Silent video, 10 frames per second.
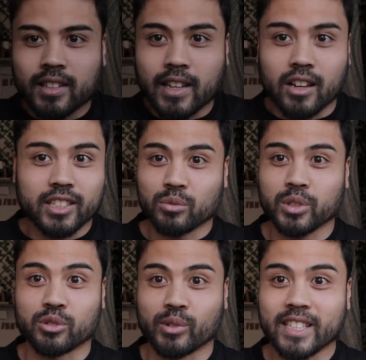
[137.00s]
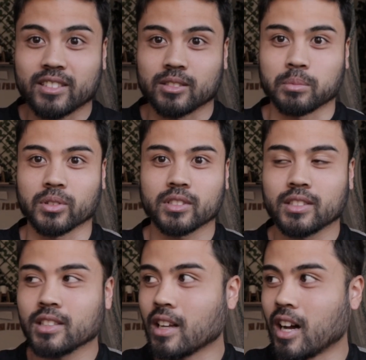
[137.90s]
Now, I didn't want to read these
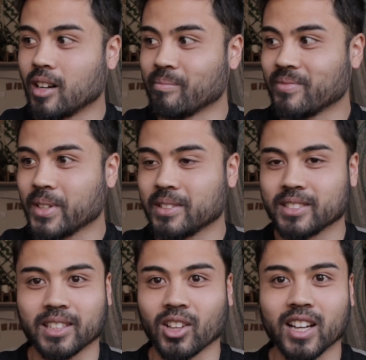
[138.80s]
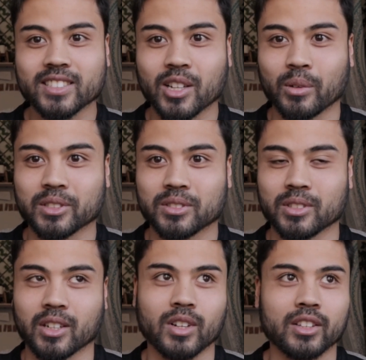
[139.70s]
books. This is the last thing I wanted to
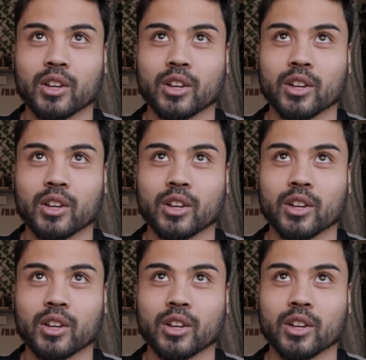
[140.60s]
do. I'd rather